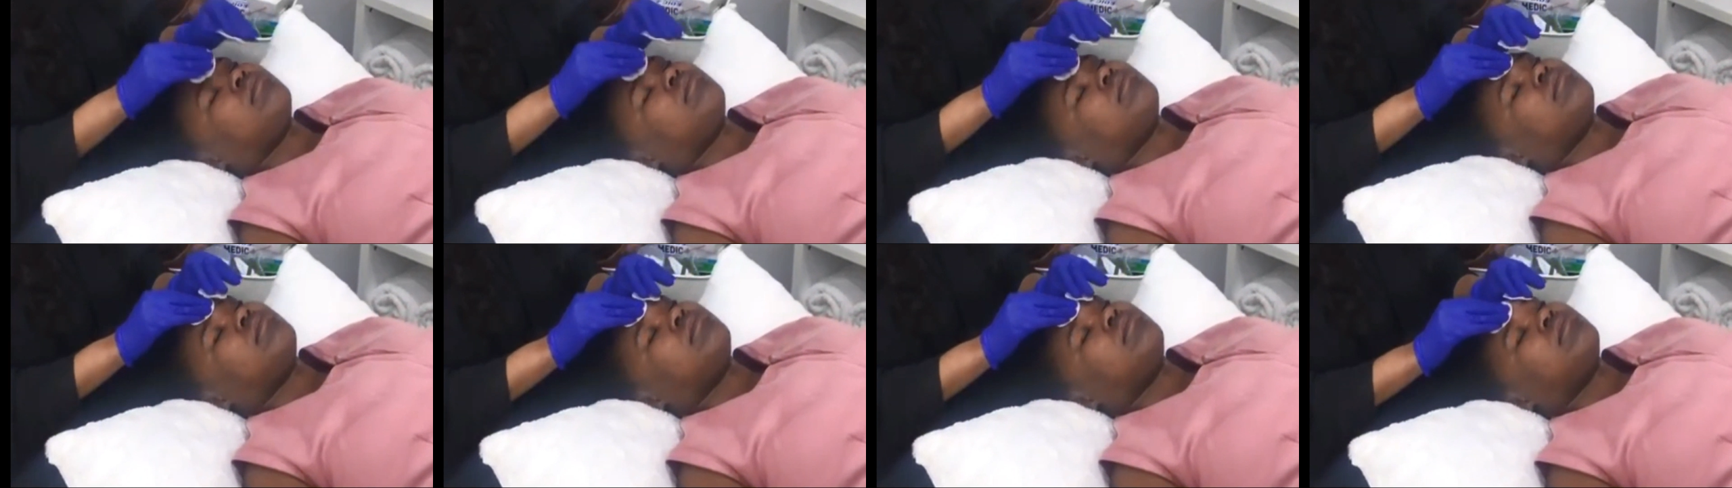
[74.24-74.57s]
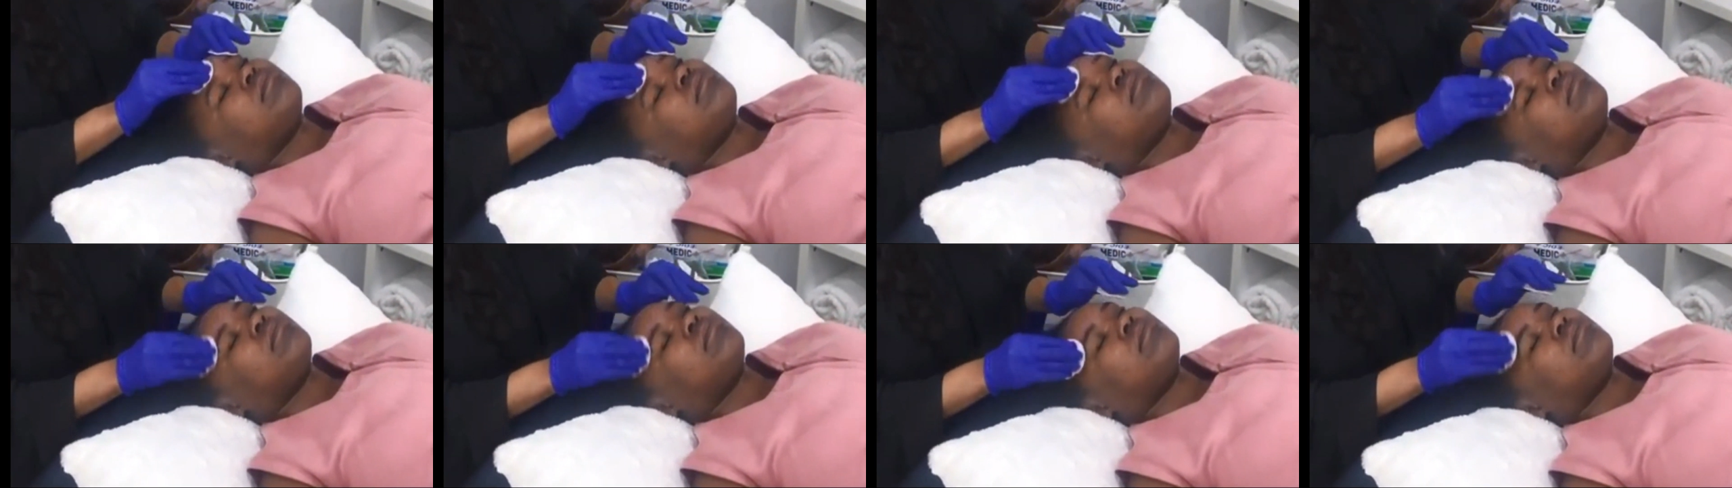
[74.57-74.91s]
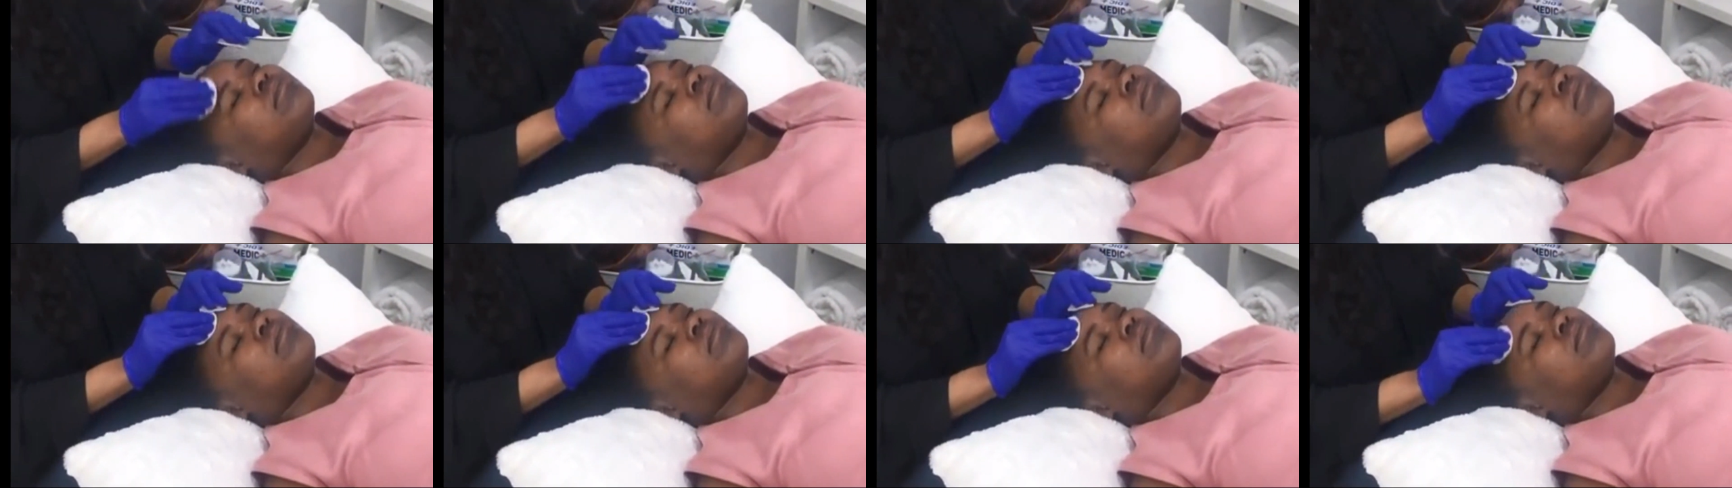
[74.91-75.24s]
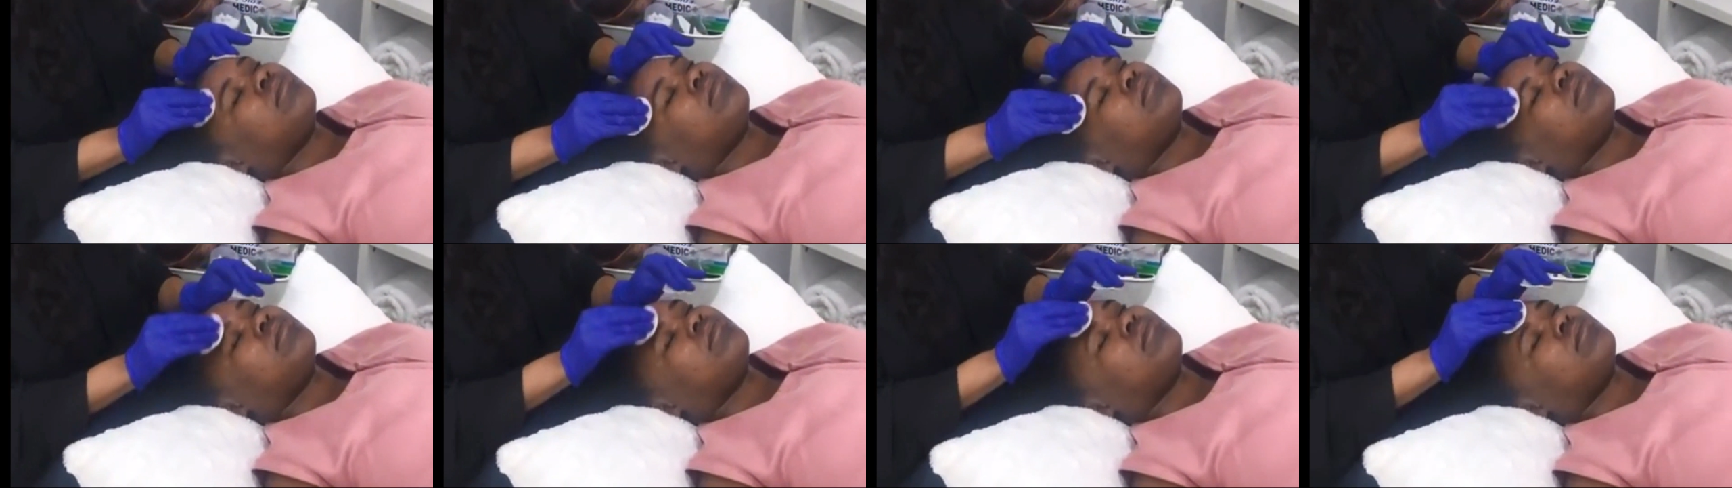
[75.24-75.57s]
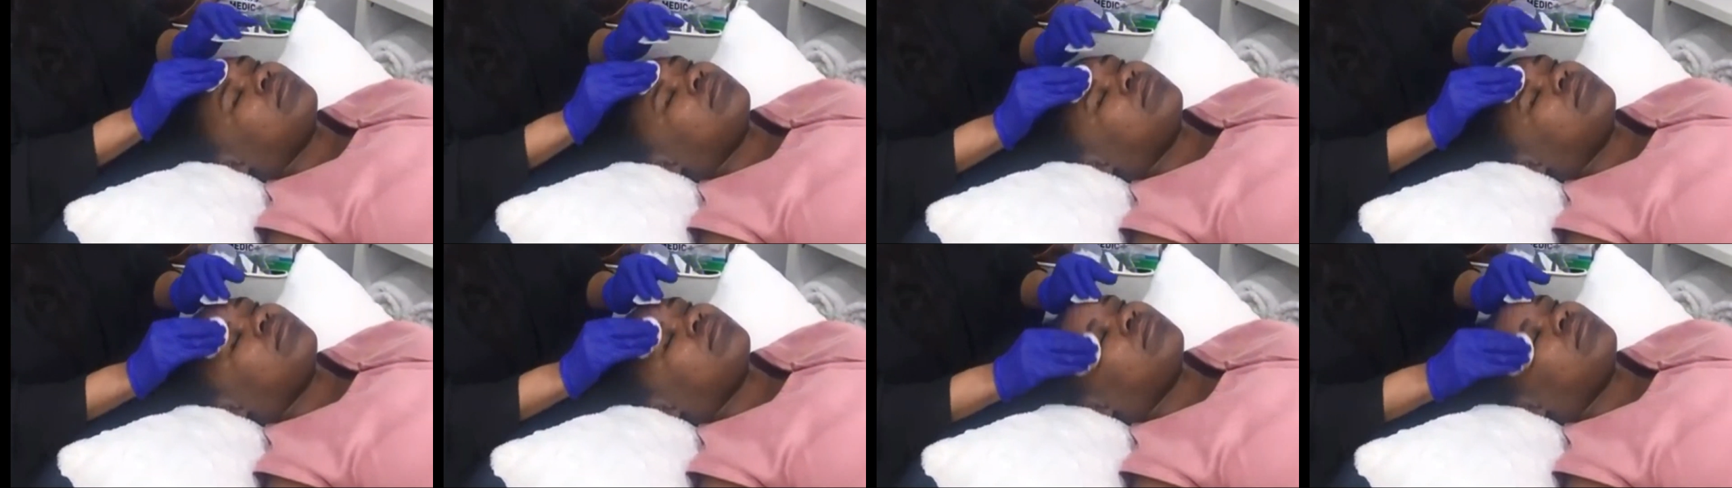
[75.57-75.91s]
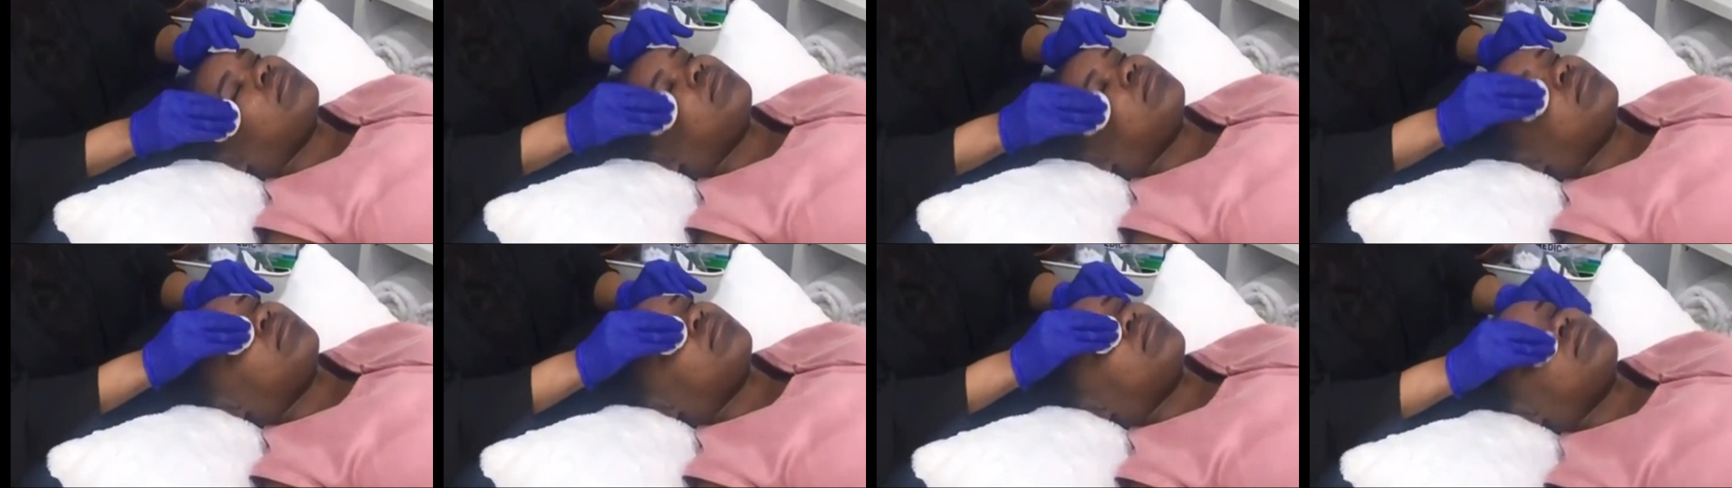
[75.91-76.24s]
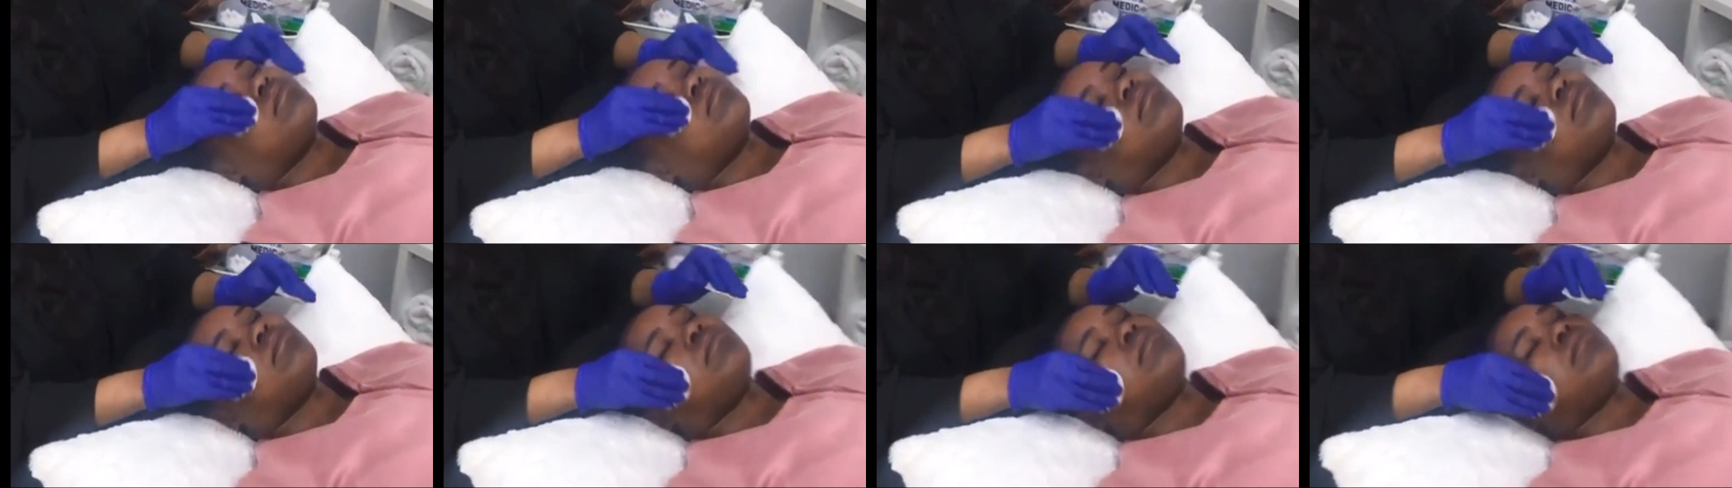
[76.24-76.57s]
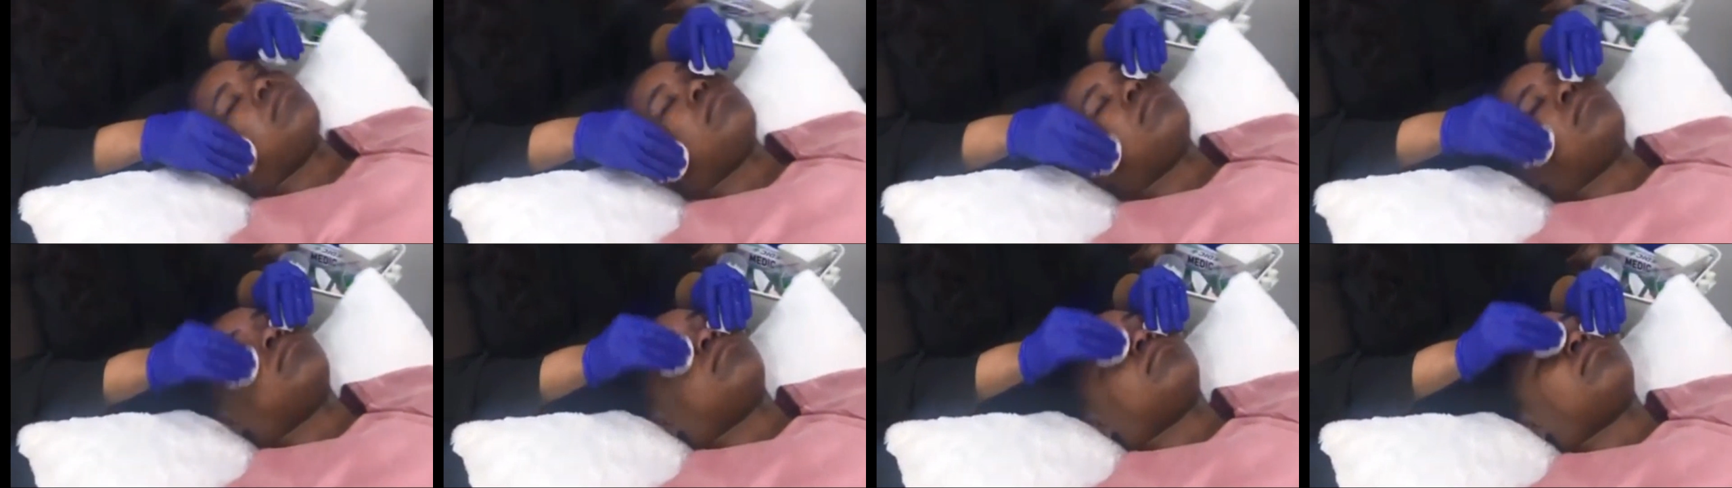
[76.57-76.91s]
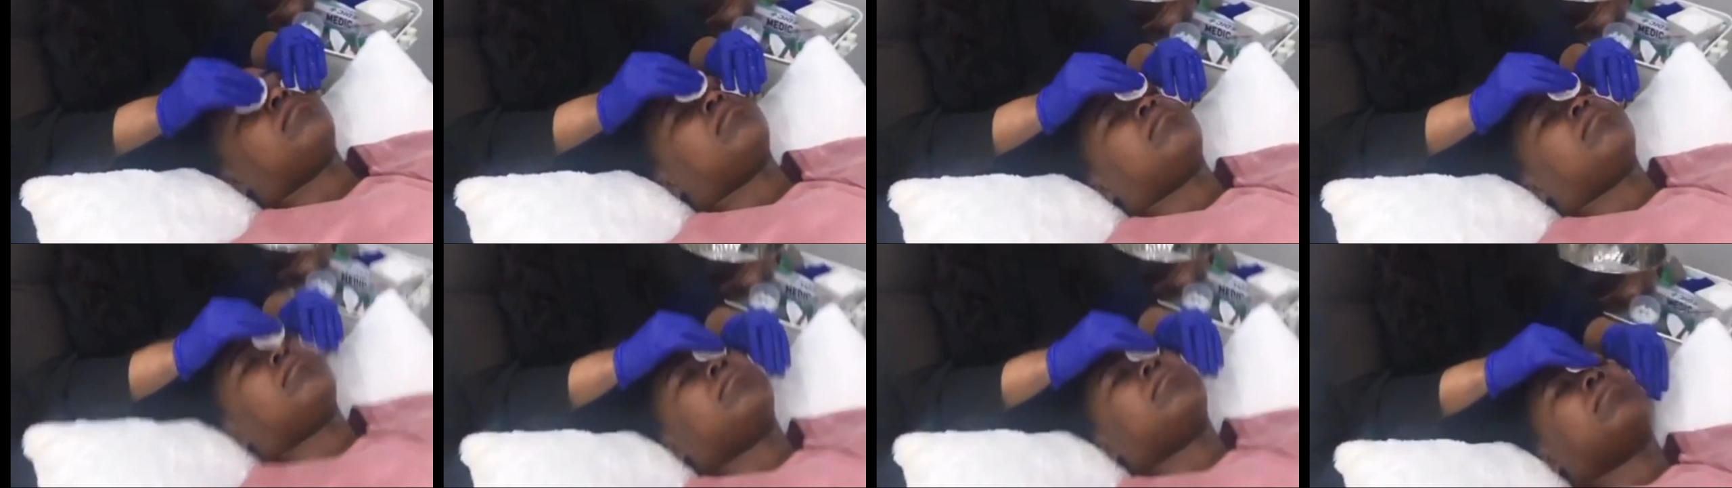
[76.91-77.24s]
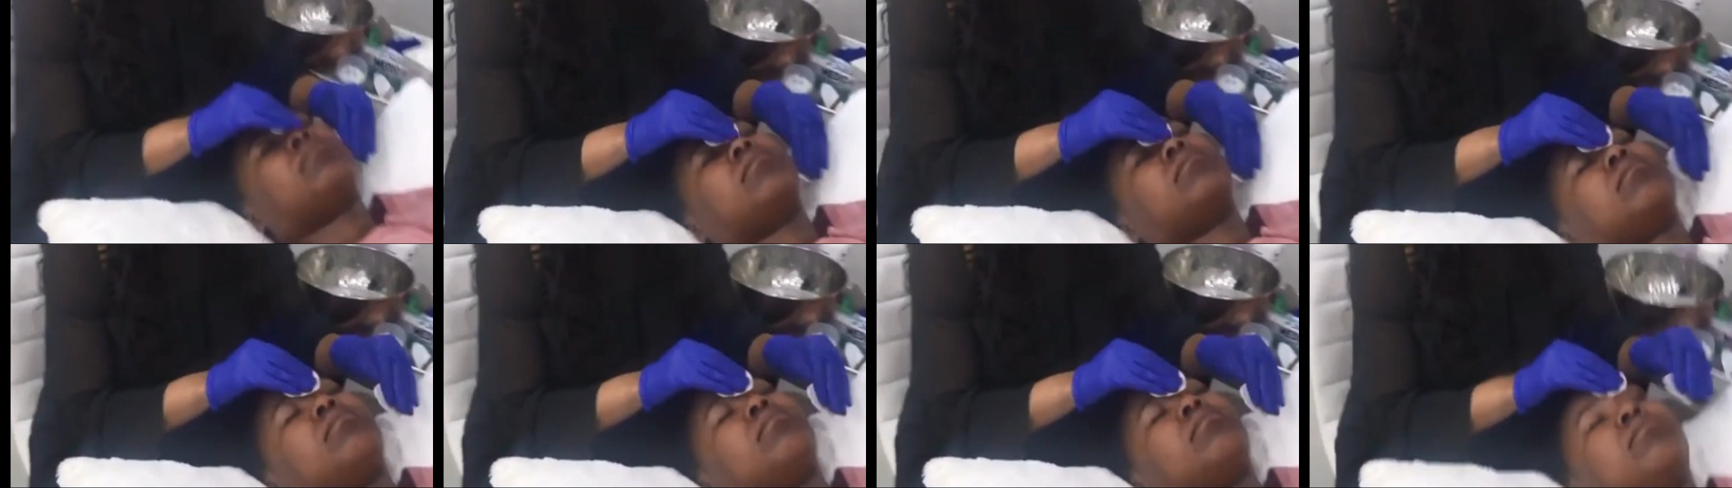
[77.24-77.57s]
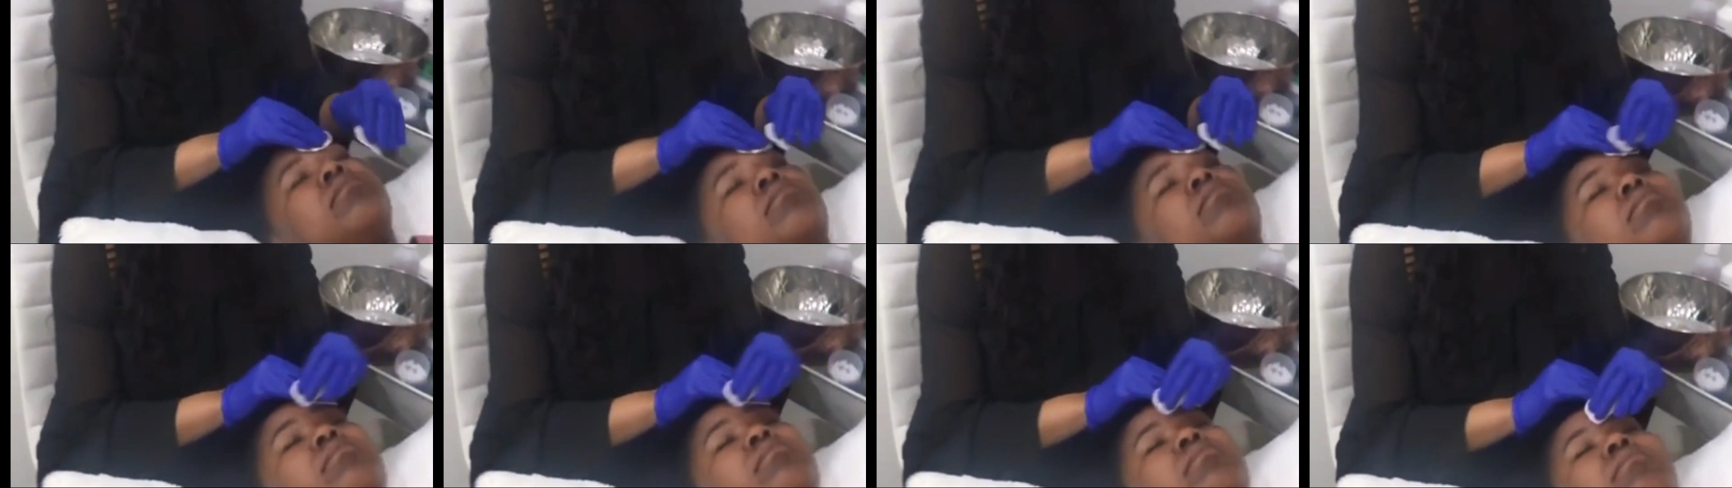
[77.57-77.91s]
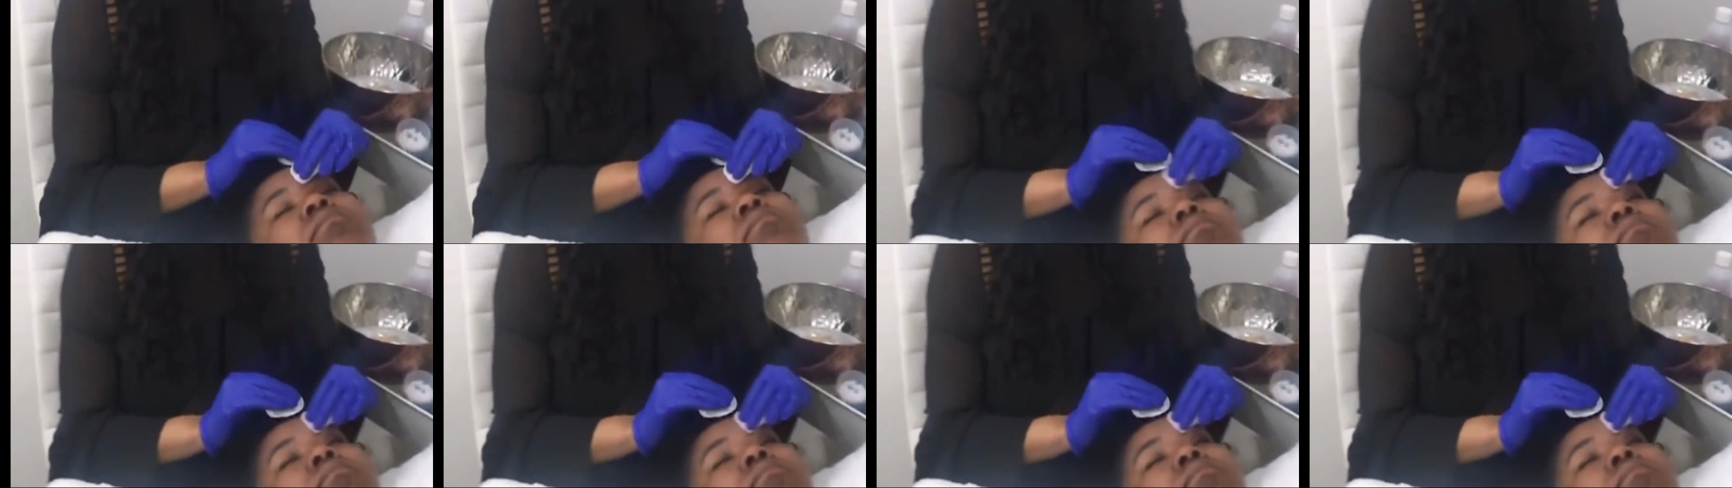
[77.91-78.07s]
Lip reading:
(no speaker visible)